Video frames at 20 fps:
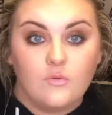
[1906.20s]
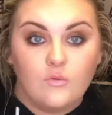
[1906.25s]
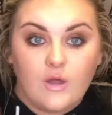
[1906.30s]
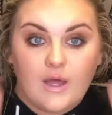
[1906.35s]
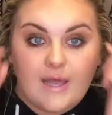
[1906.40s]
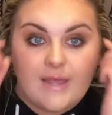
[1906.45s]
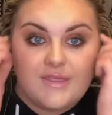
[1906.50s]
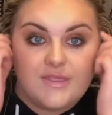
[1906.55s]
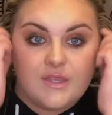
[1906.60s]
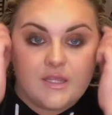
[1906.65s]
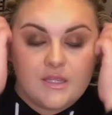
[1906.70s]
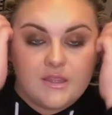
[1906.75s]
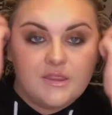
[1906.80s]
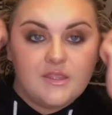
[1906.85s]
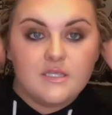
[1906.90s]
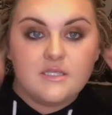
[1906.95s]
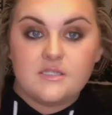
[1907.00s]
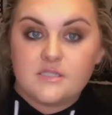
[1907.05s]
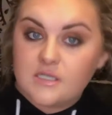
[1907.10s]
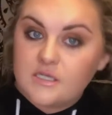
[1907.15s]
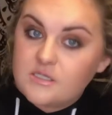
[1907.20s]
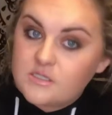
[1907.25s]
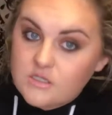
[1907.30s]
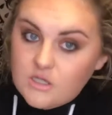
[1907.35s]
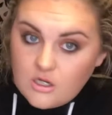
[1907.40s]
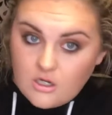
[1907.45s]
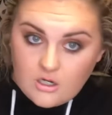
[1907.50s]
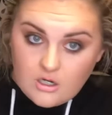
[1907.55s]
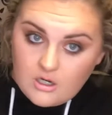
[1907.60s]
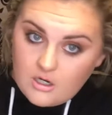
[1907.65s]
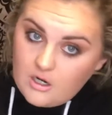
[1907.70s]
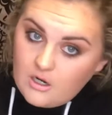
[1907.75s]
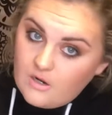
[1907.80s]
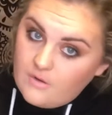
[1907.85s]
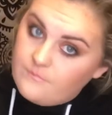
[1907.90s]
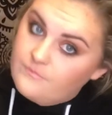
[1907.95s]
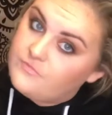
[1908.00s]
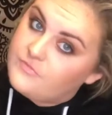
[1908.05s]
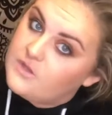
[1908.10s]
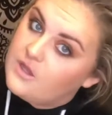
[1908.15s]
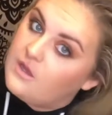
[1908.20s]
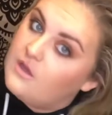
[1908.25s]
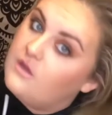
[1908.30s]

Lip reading: Well, I think this is our